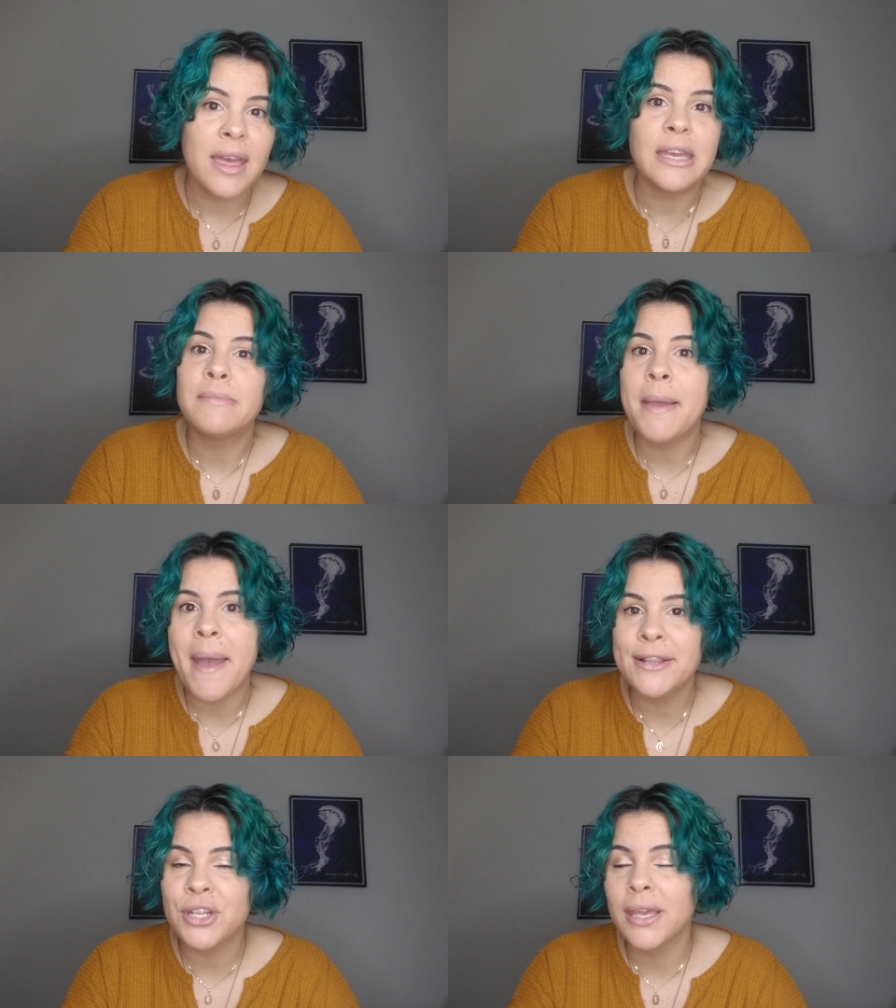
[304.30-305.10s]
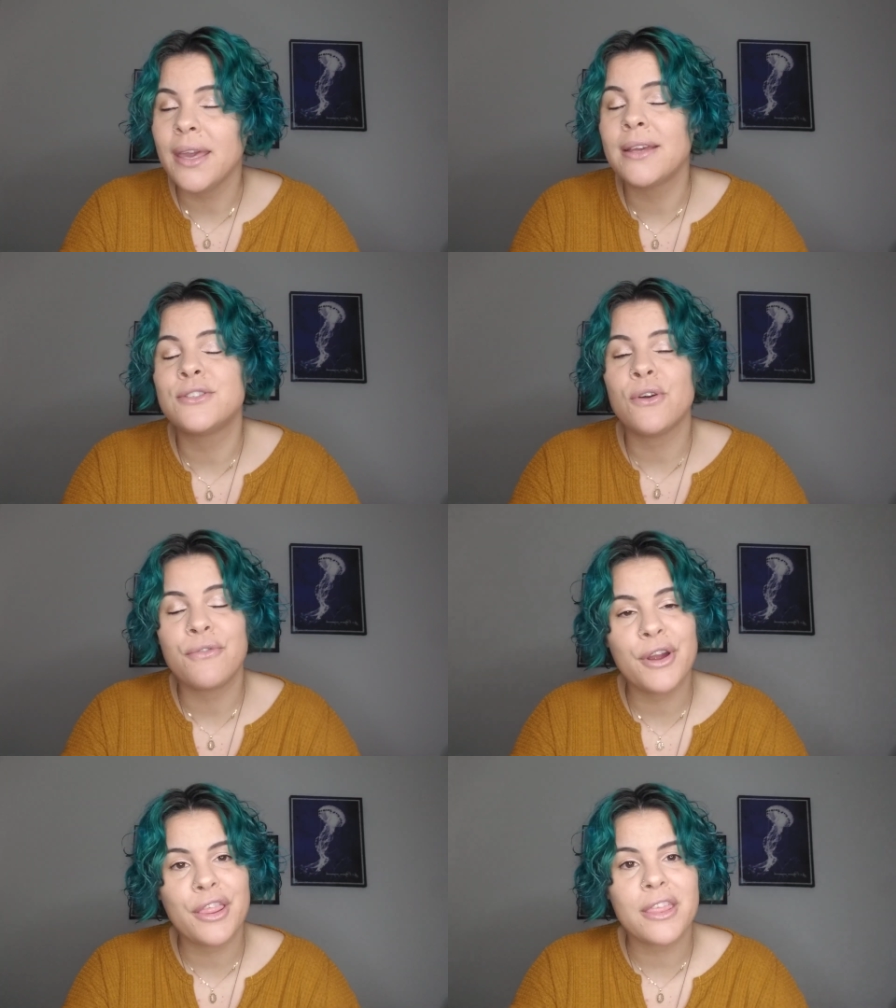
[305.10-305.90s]
and my magic, and so
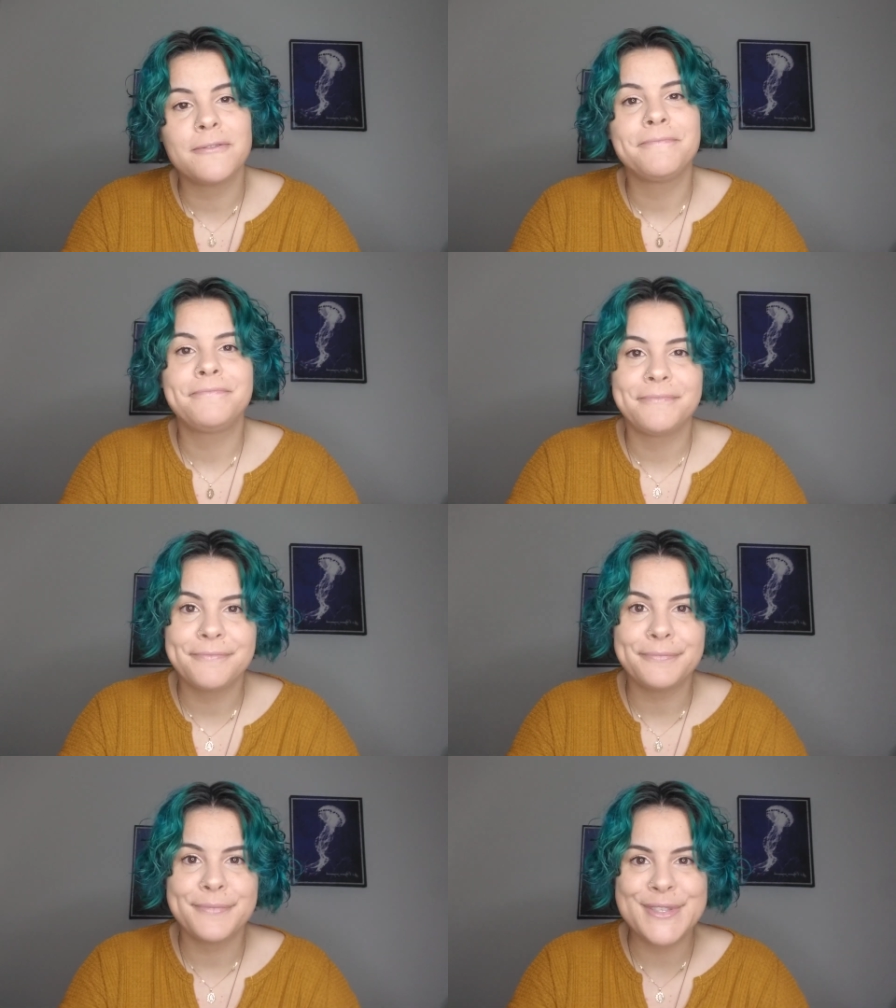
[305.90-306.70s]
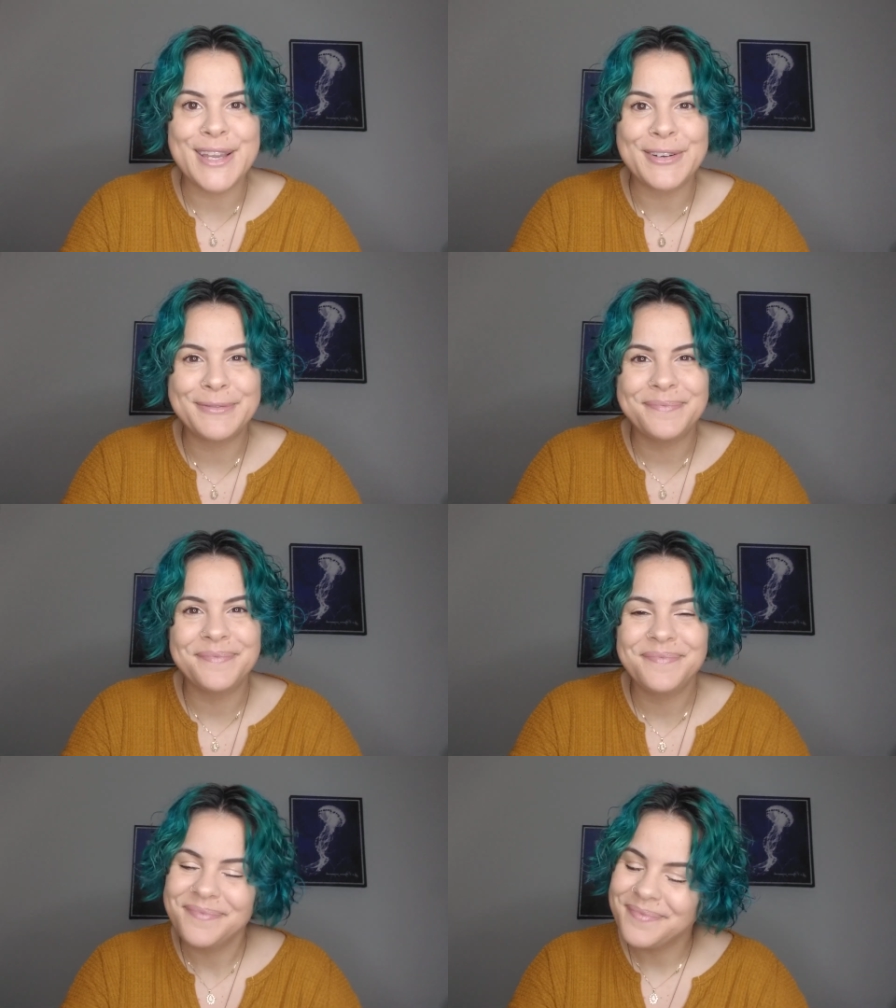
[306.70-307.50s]
forth. So,
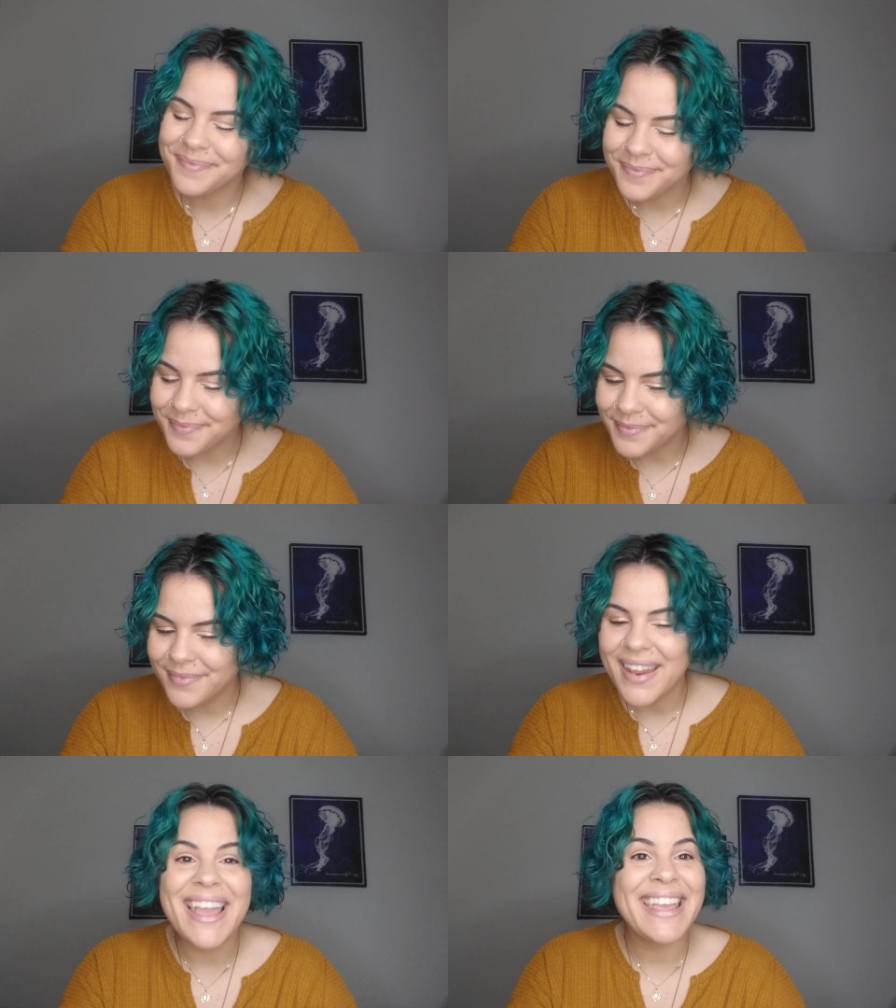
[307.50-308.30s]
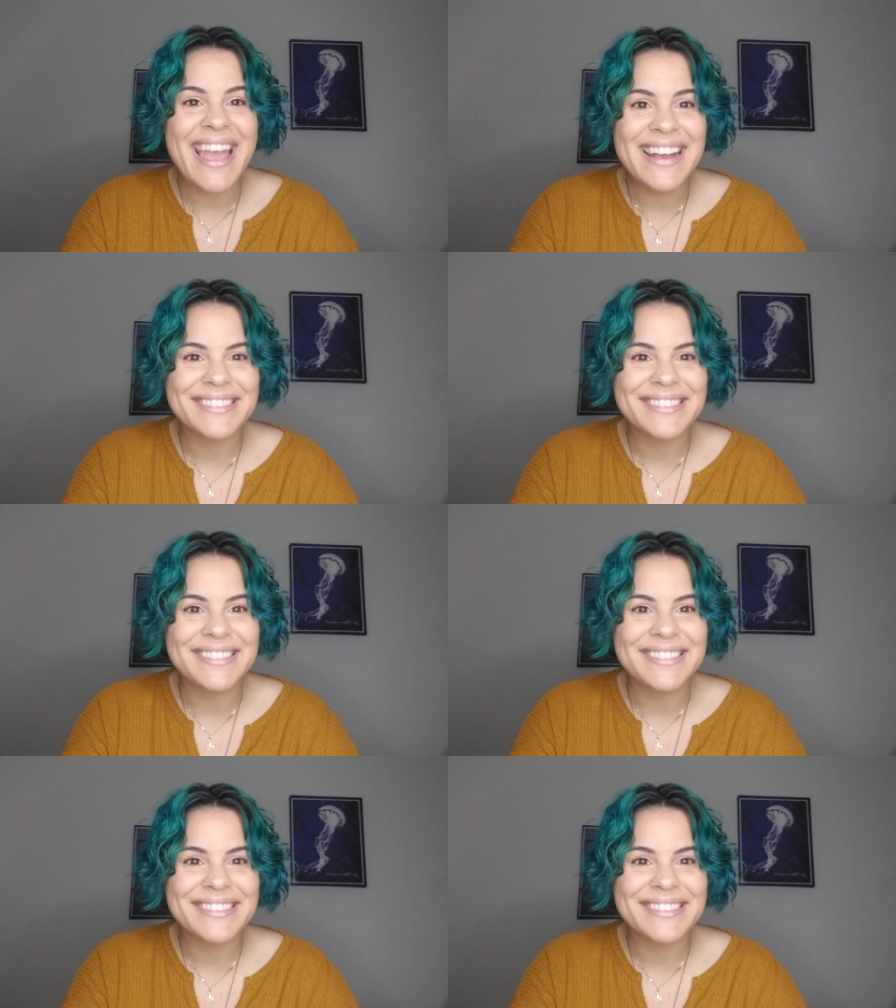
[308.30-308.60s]
yeah.